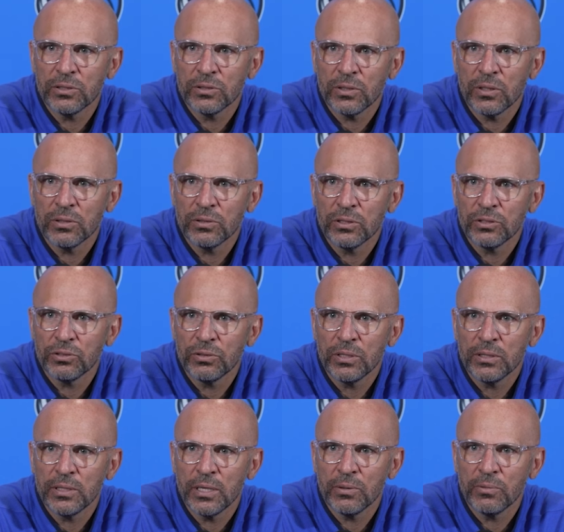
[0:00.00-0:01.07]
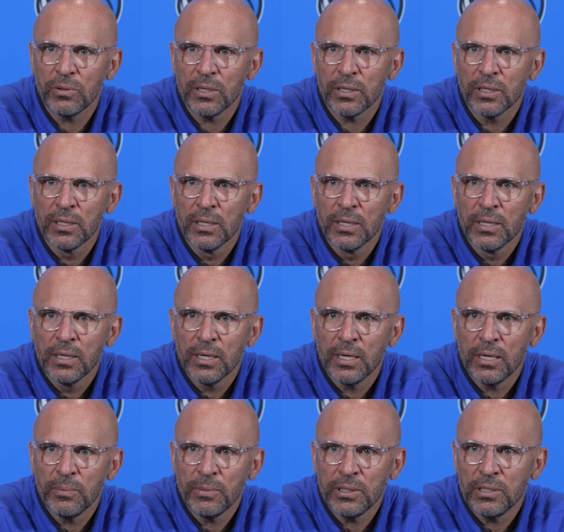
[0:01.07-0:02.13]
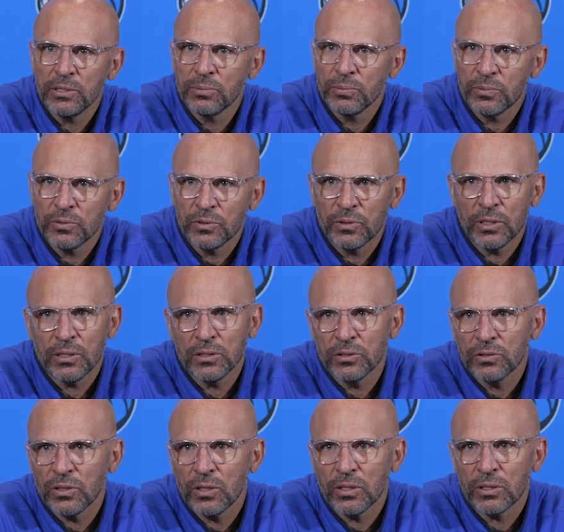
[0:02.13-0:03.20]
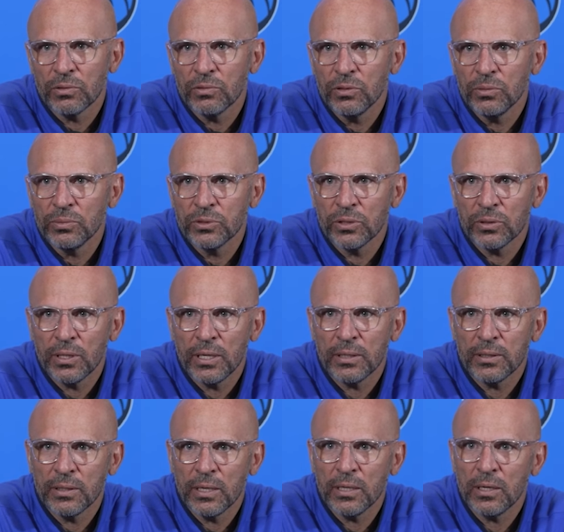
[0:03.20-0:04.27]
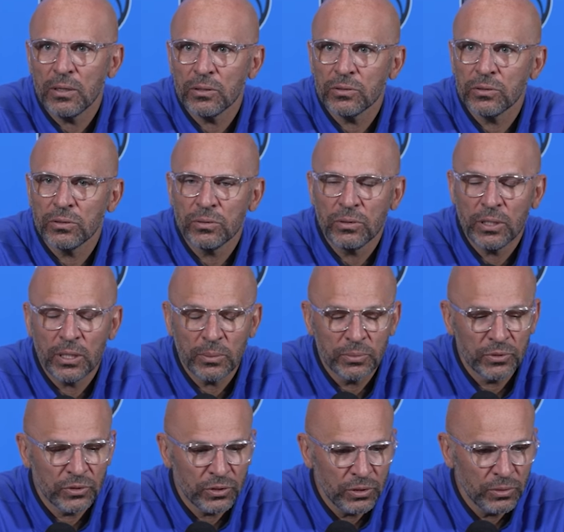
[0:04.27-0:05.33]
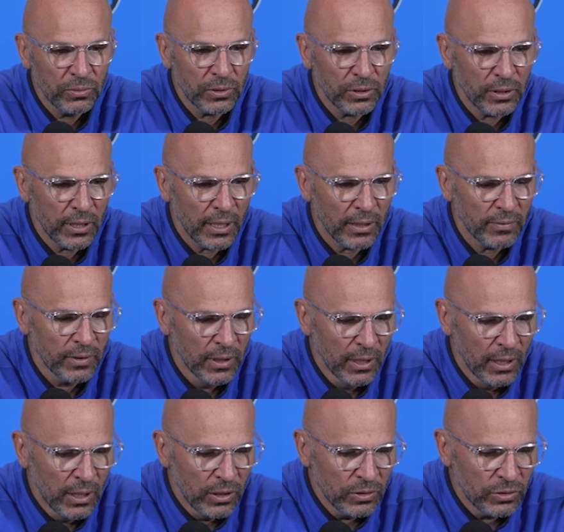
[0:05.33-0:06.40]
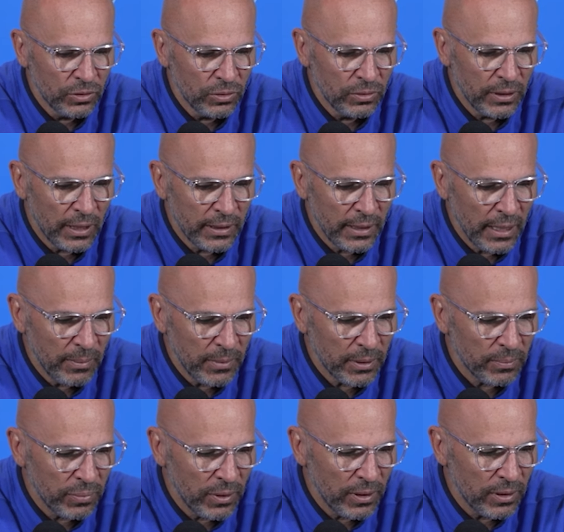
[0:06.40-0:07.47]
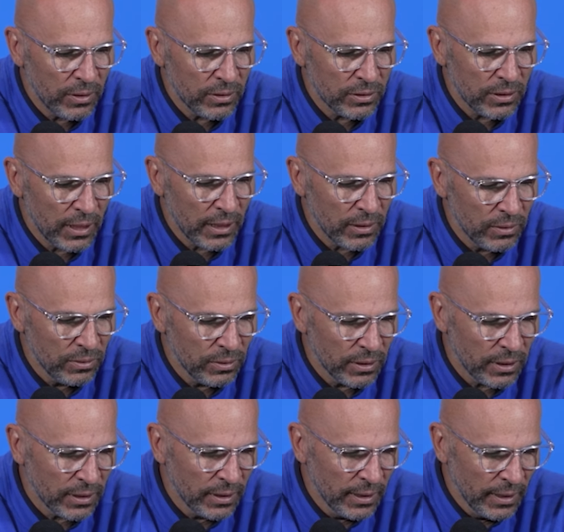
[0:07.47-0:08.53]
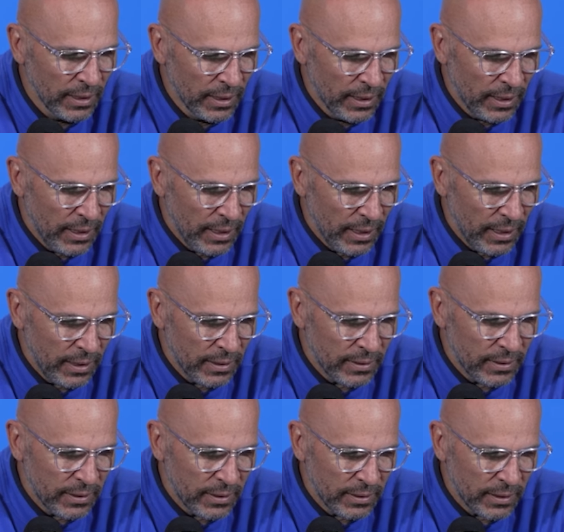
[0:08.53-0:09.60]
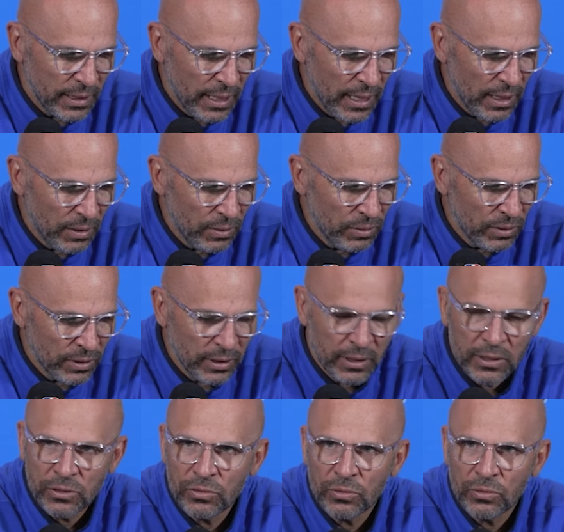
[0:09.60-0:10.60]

starting to trend that way. And he's in the starting group. So that also helps, too, when you have two dynamic players like Luka and Kyrie, who are going to get